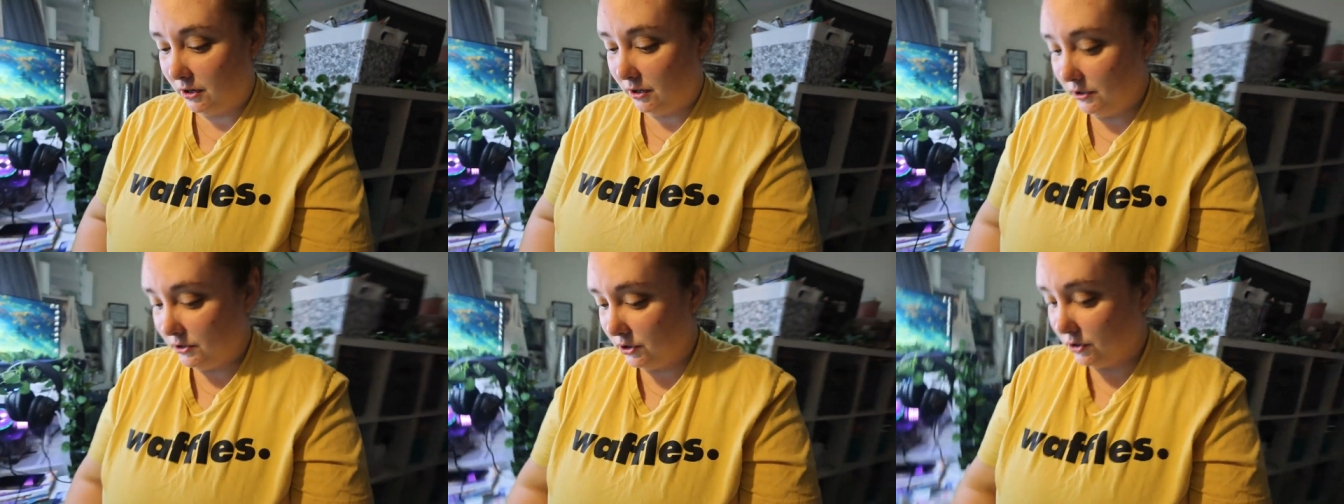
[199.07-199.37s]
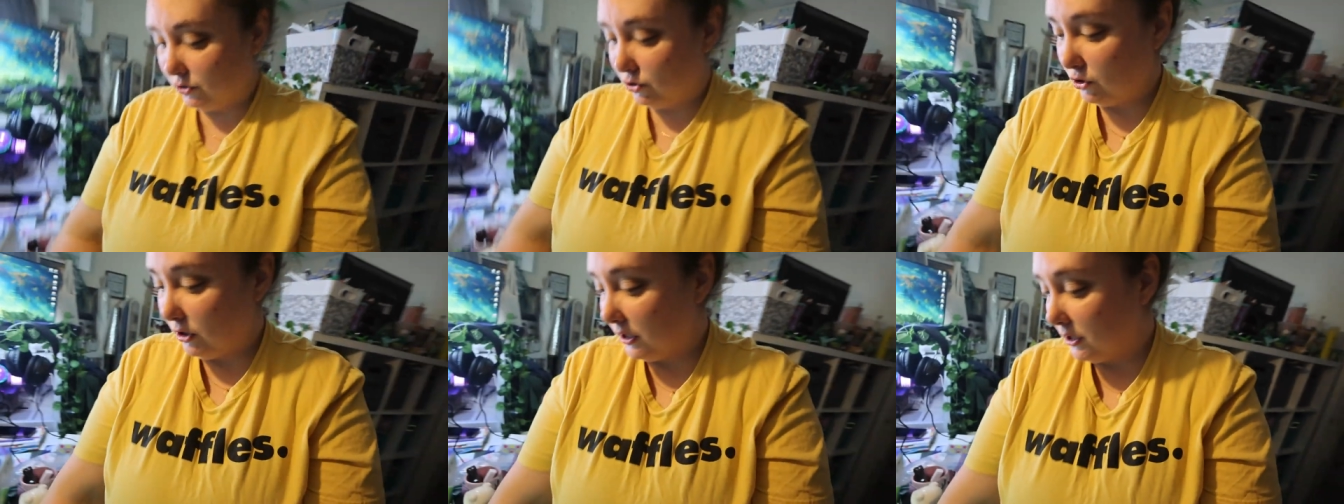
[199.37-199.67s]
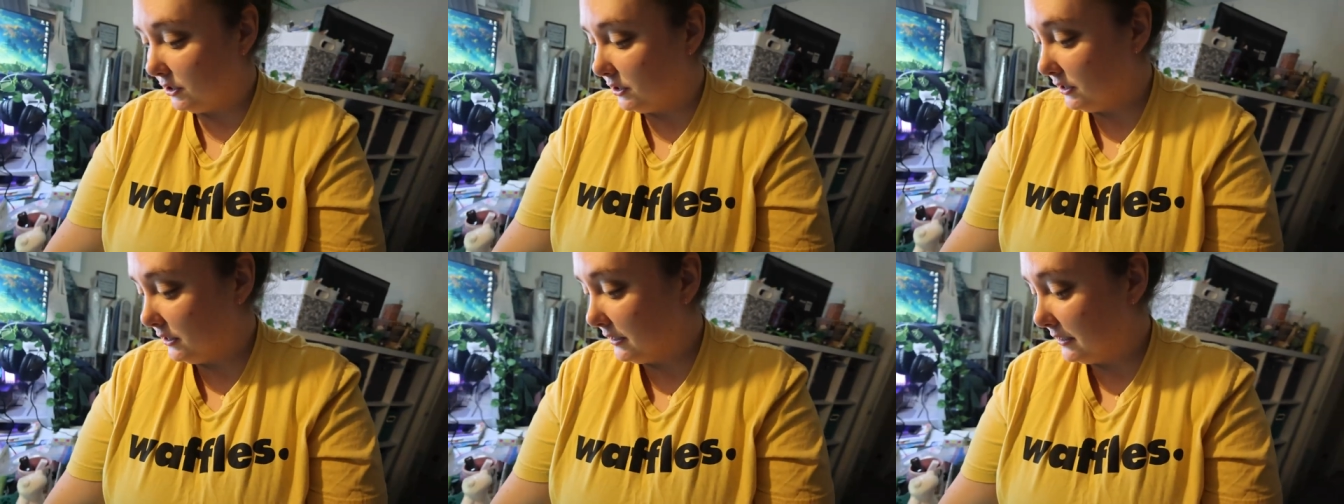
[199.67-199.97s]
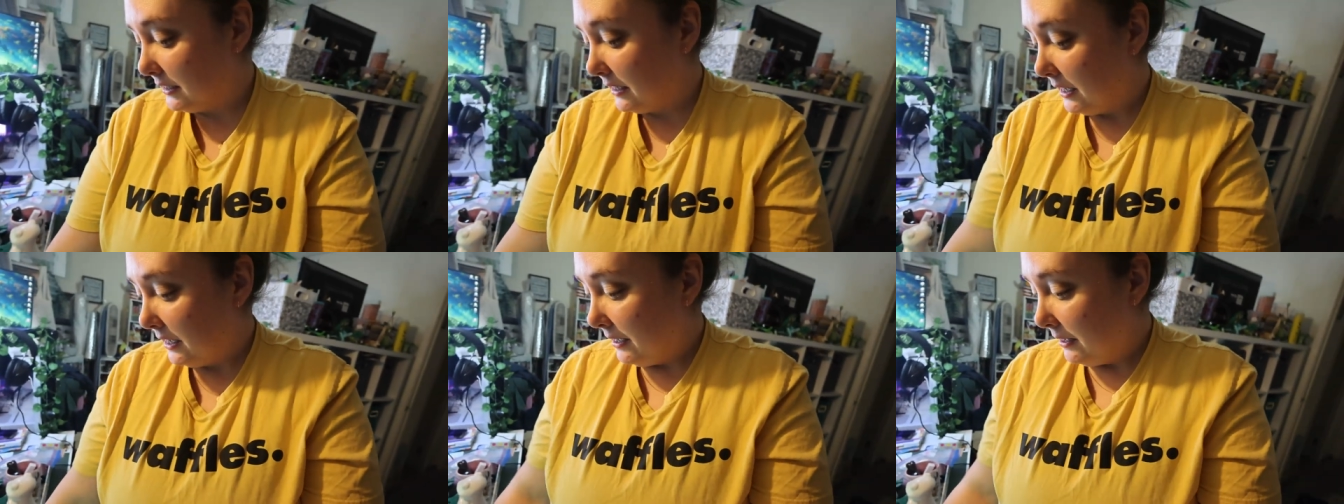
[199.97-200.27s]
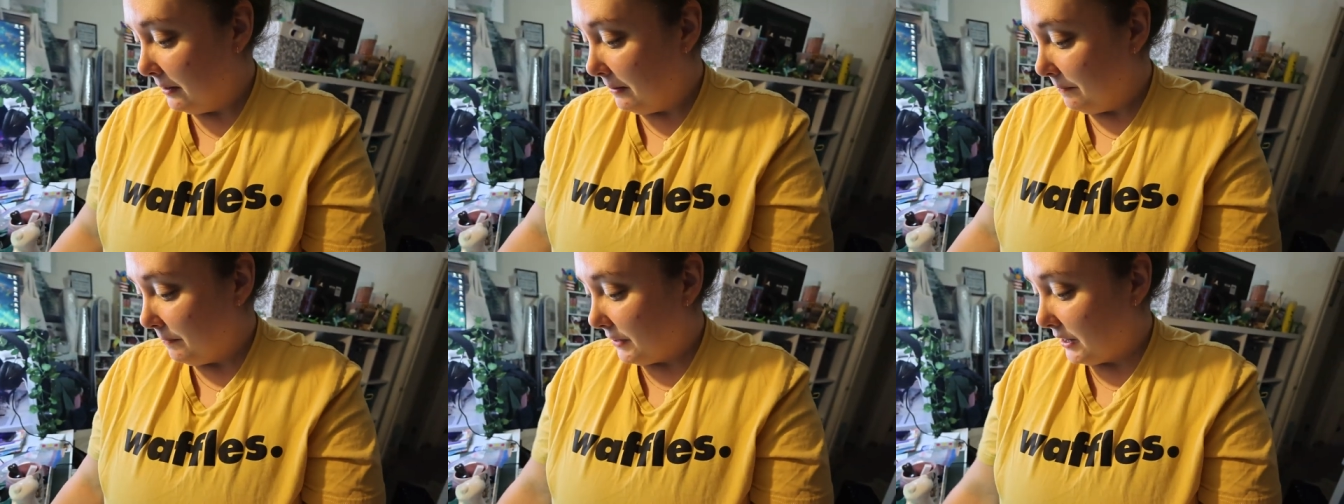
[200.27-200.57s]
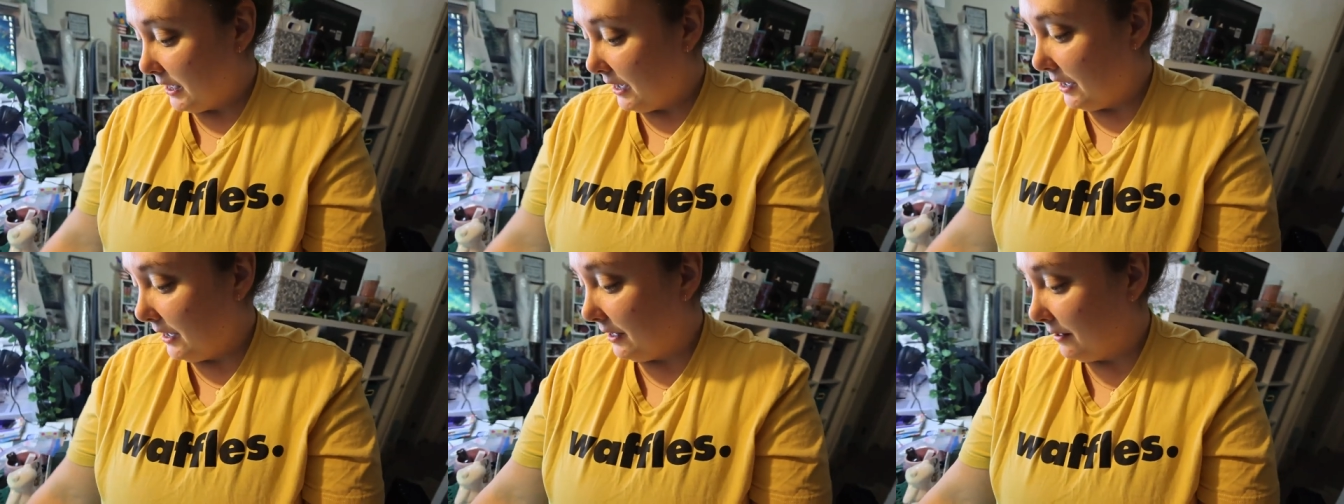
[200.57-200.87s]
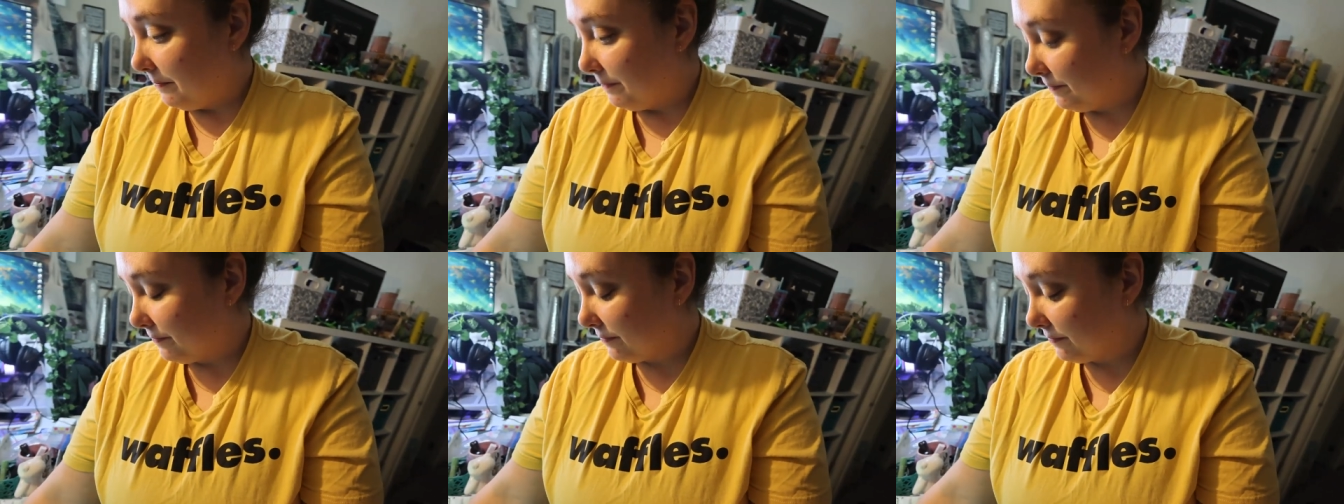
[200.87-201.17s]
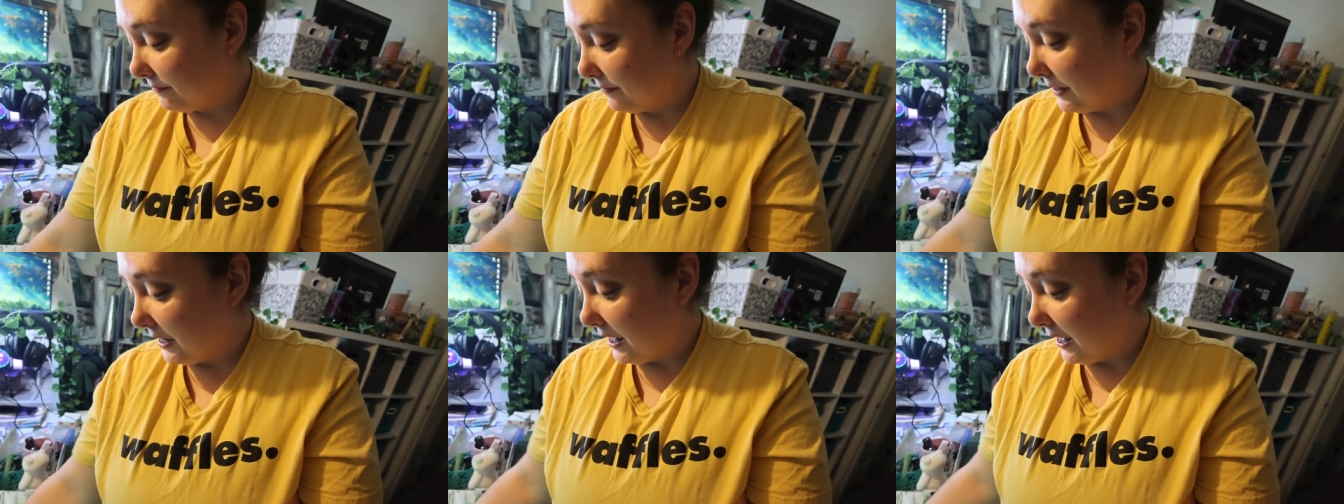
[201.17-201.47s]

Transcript: also struggles, um,